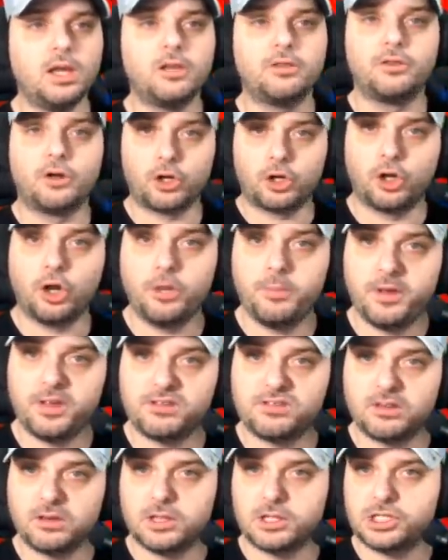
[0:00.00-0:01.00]
There could be
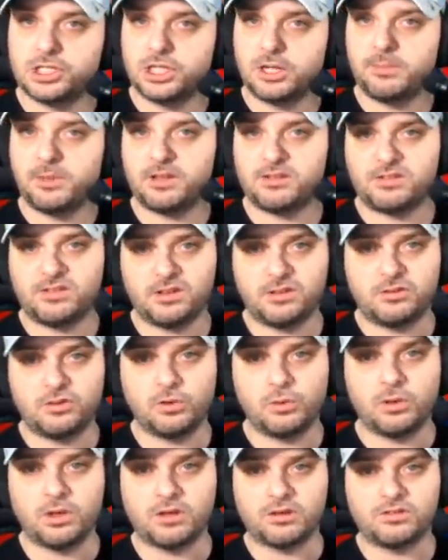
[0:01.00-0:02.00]
some legitimacy
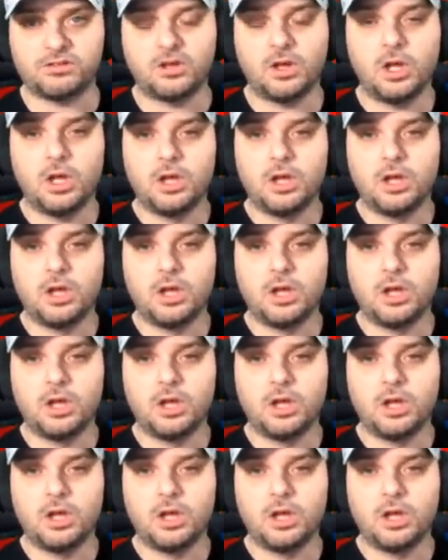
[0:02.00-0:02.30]
to this.